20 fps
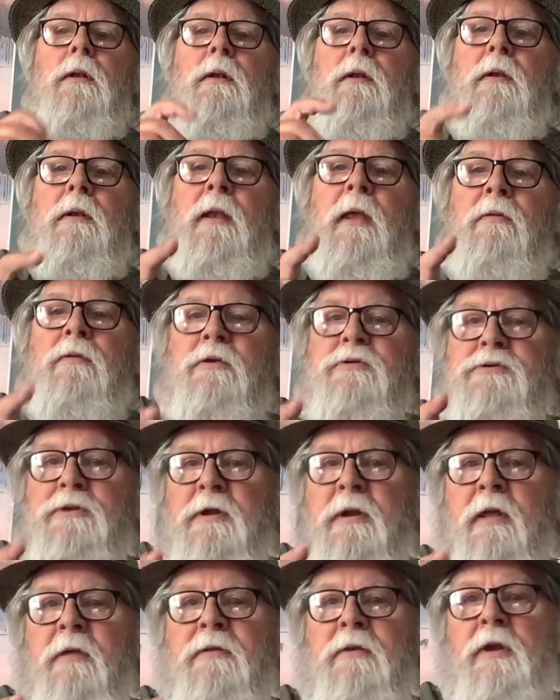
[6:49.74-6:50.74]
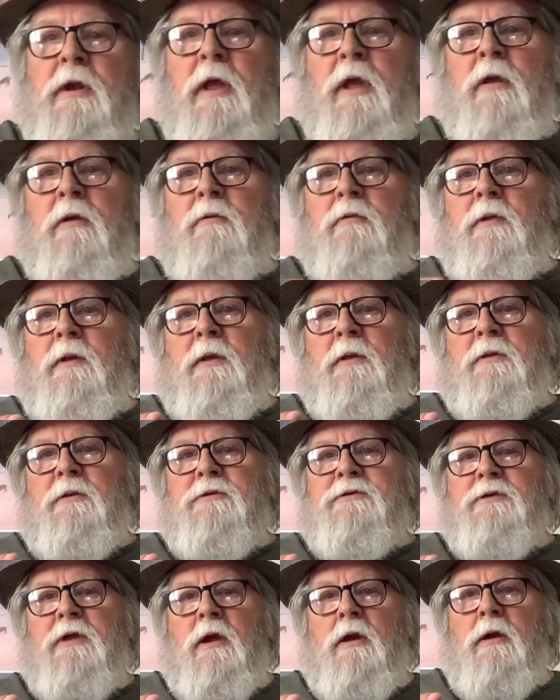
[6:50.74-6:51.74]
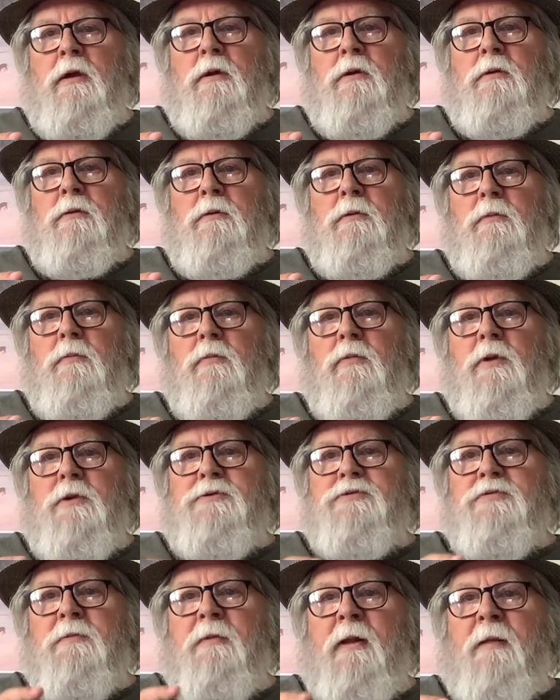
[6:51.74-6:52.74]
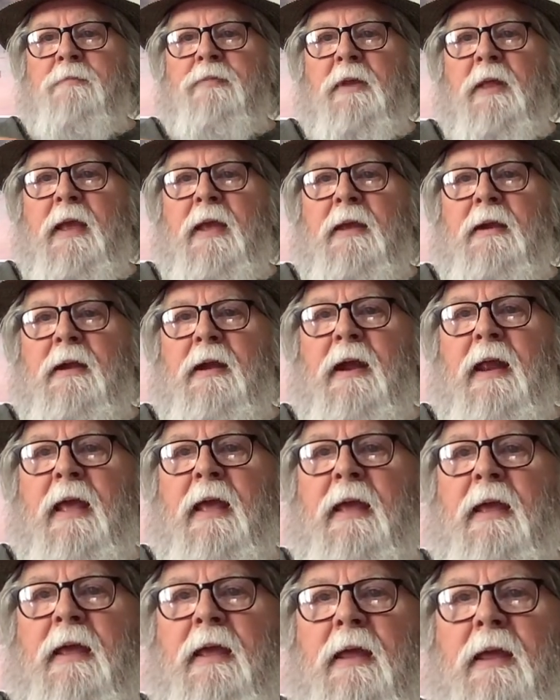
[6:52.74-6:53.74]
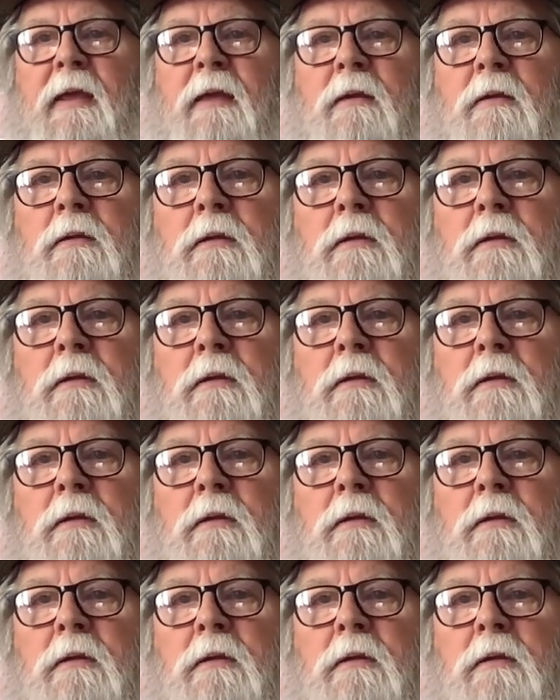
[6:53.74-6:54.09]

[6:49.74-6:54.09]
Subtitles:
Now there's another note in the song, which when I play it in A,